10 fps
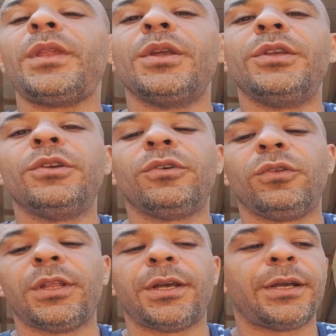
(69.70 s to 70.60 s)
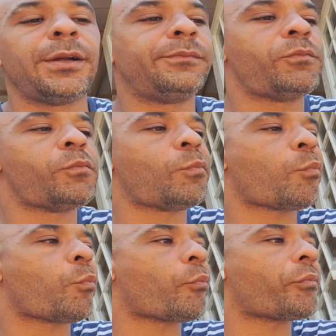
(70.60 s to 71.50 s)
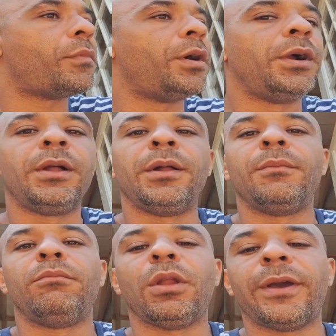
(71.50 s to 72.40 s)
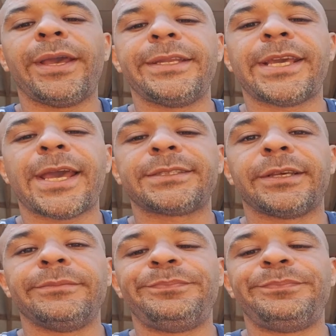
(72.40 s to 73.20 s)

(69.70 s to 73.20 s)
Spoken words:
you'll blow a head gasket.